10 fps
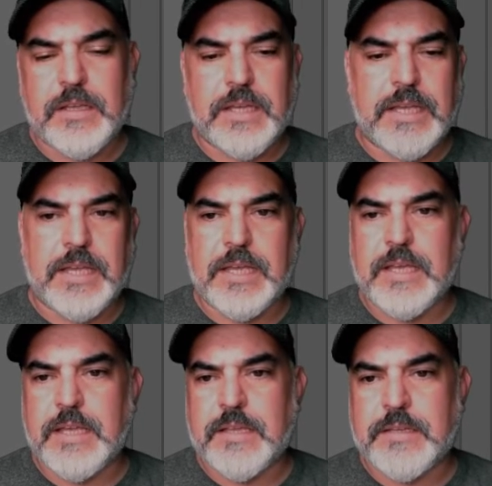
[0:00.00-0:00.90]

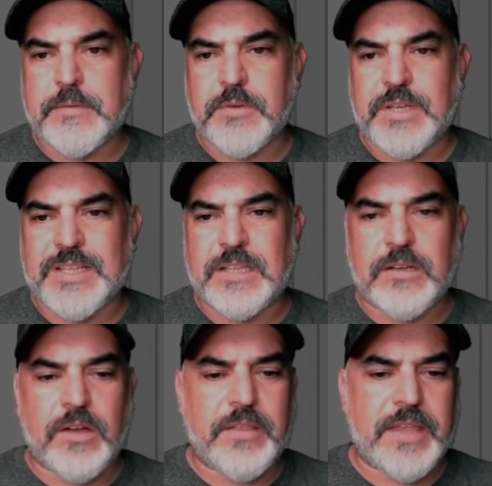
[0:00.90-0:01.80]
and I'm going to
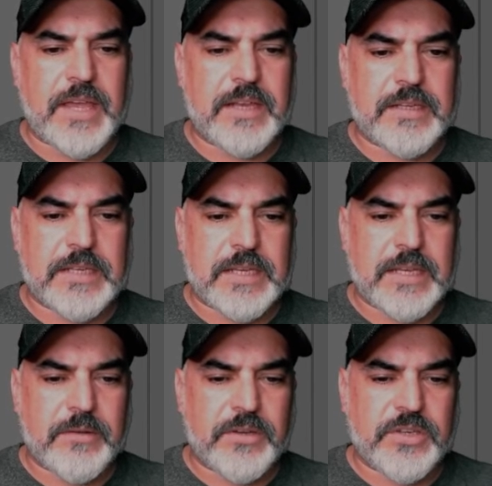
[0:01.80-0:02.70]
click on that
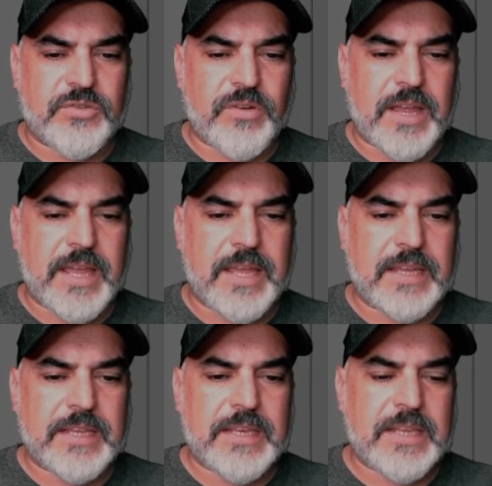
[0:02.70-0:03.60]
and I'm going to
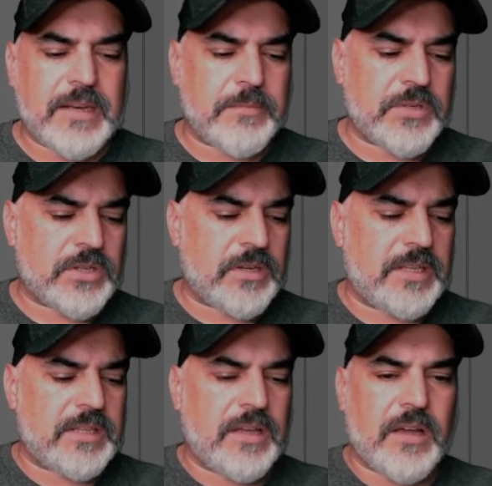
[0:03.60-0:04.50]
drag, and then I'm just going to
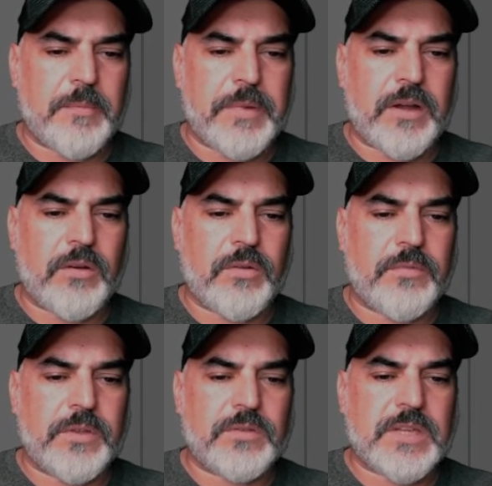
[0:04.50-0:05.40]
hit the up arrow a
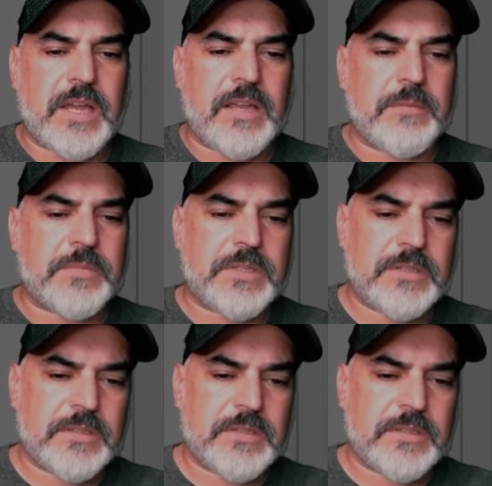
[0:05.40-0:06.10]
few times